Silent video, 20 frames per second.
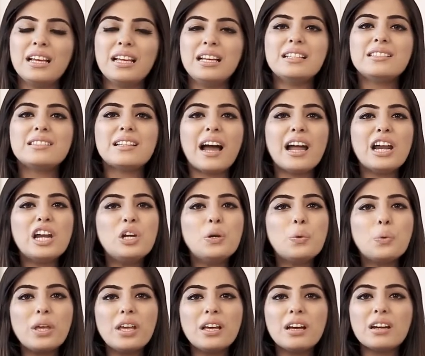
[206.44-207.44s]
He started
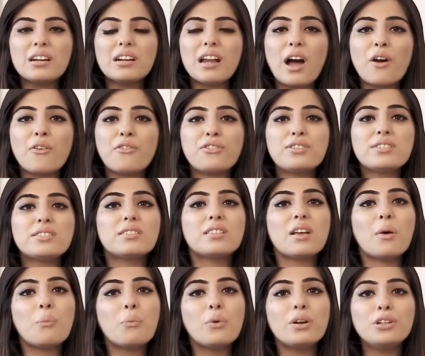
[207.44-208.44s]
looking around for
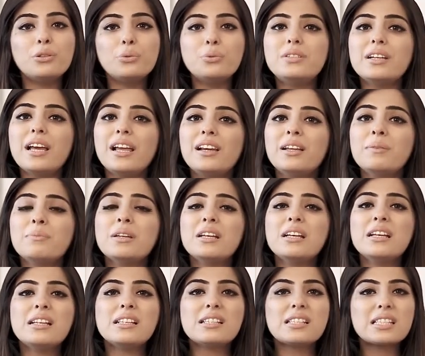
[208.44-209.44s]
someone to tell him
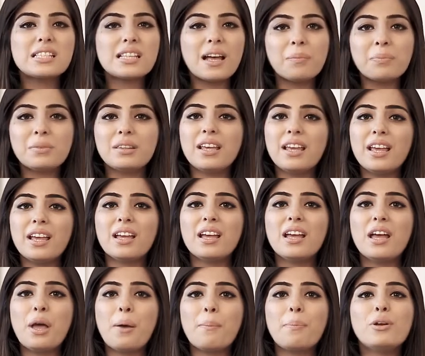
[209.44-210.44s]
something
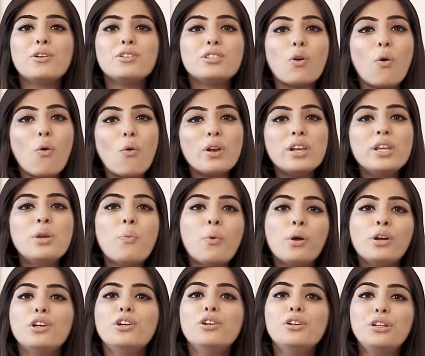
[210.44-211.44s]
because all he
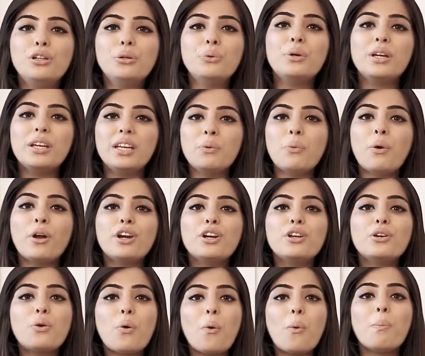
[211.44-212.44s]
wanted to do, he wanted
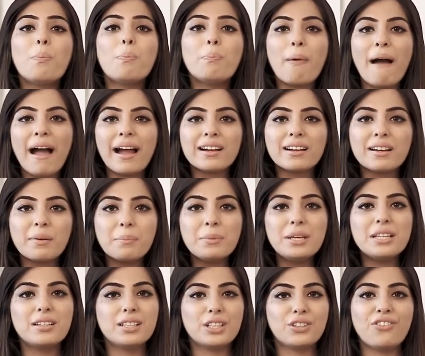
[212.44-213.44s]
to go back,
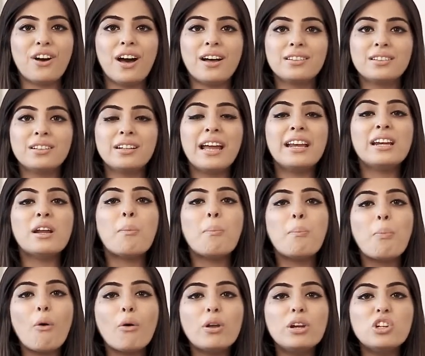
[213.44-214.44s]
meet his father, and
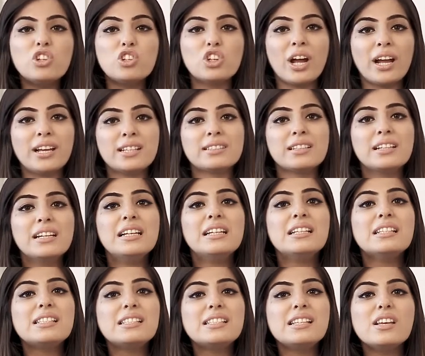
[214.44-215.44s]
apologize,
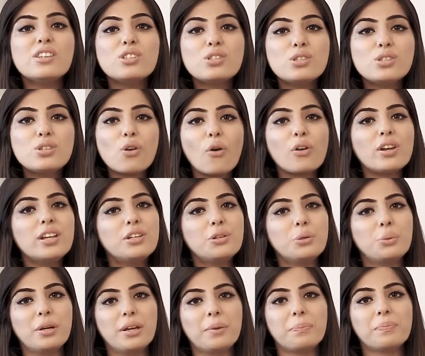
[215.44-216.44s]
say sorry
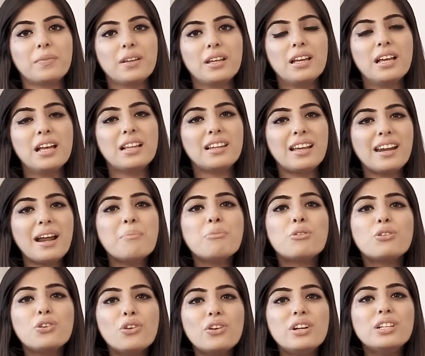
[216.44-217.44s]
to him that I'm
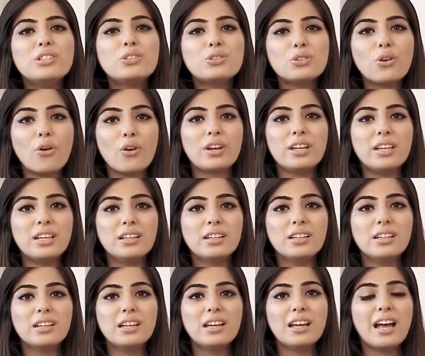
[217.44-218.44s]
really sorry.
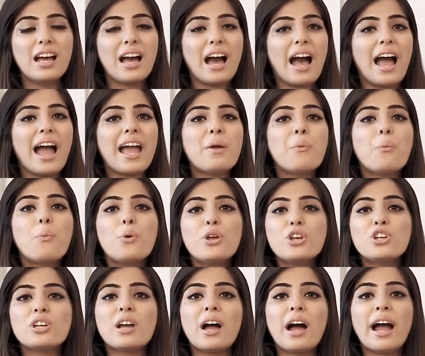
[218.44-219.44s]
I
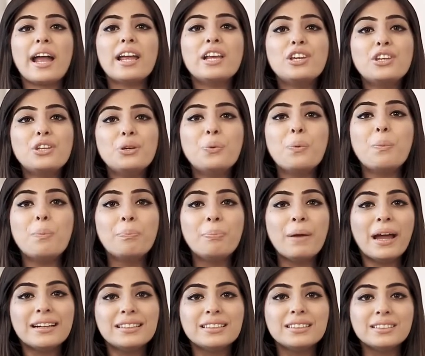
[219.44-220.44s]
wish I knew
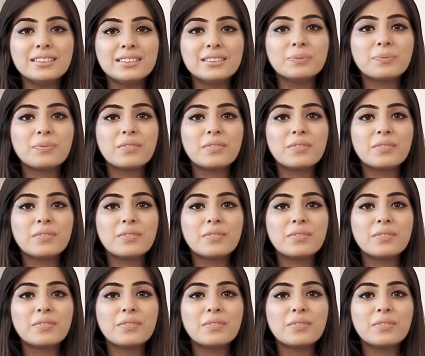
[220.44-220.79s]
better.